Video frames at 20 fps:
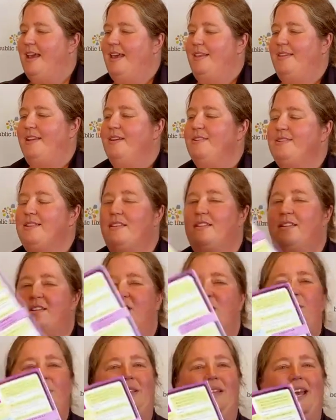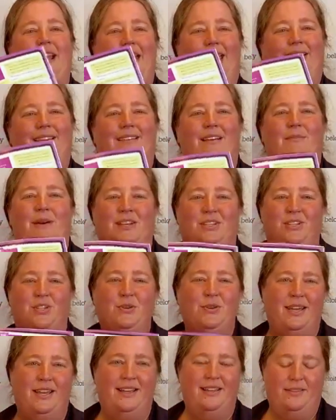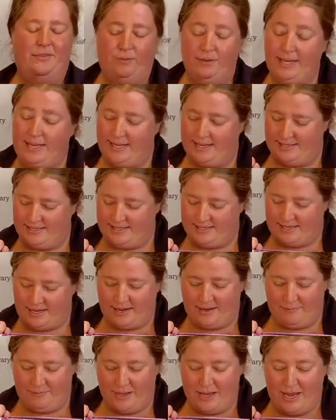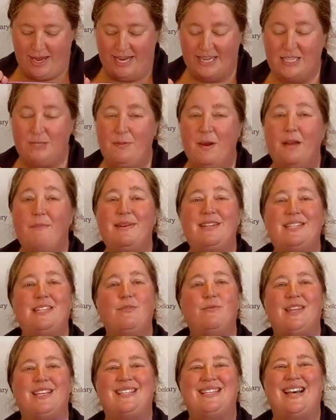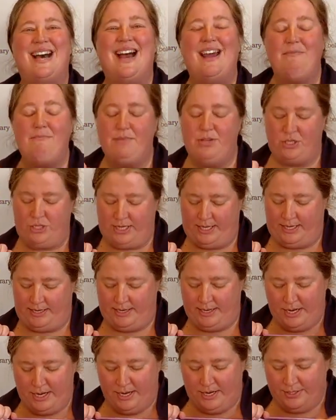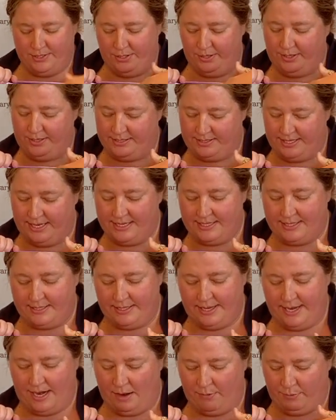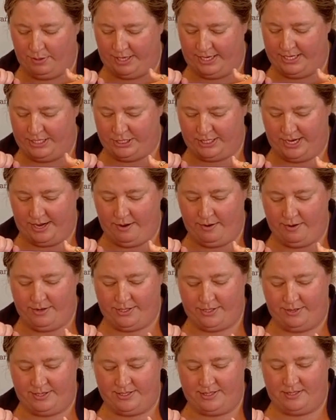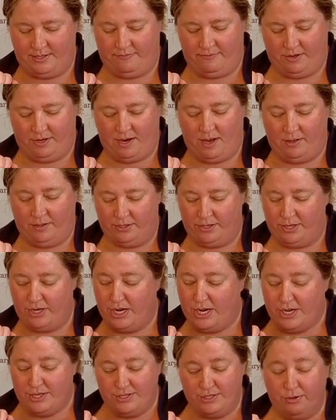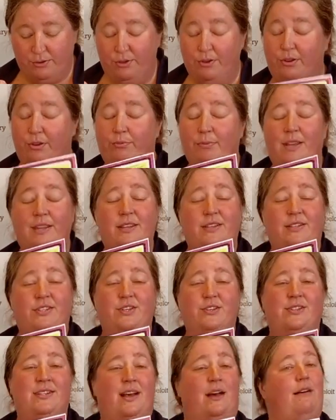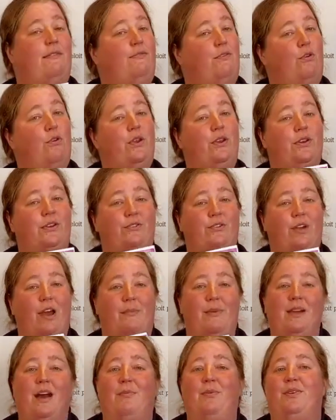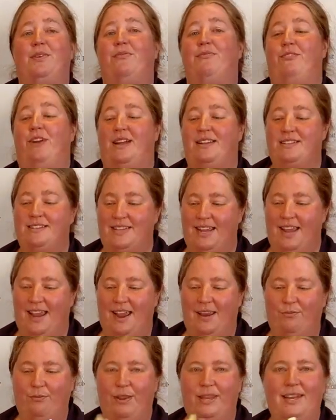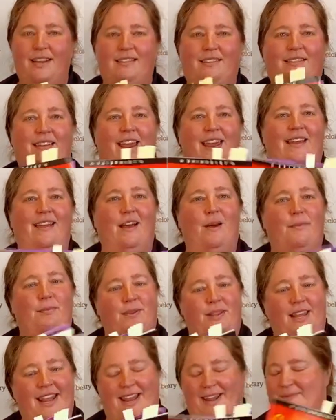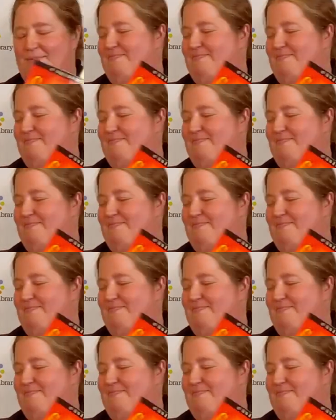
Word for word: there's a little play about two kid, three kids um, experimenting with a time machine. So you can see it's laid out where each character is a different color. So you could read this yourself, or you could grab a couple of friends and read it like a play.